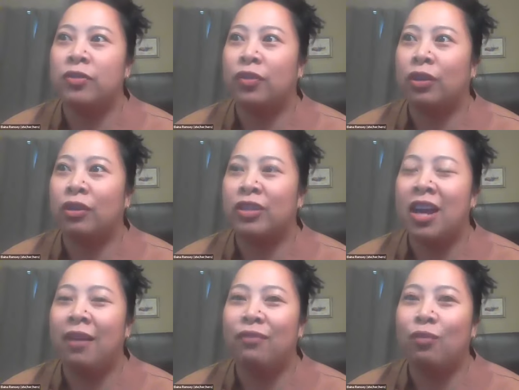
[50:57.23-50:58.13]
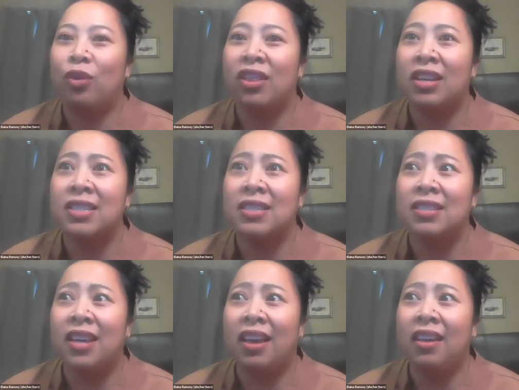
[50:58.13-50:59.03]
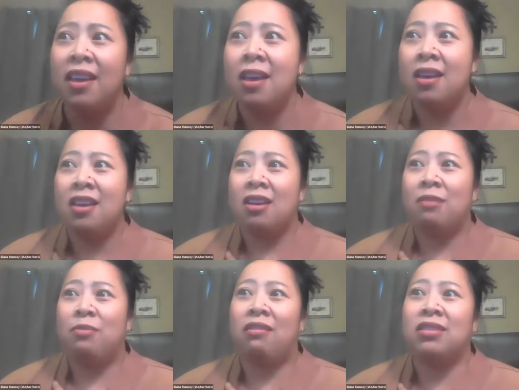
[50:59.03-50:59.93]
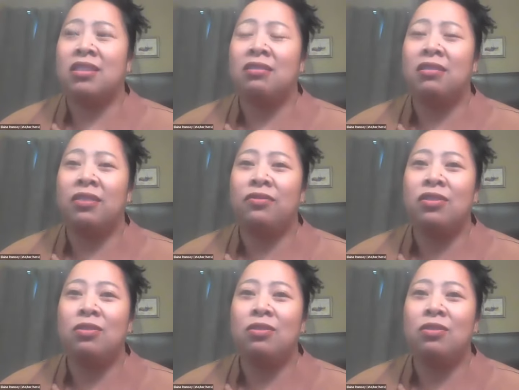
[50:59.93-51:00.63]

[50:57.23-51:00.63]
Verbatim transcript: for her time with us today. Well, if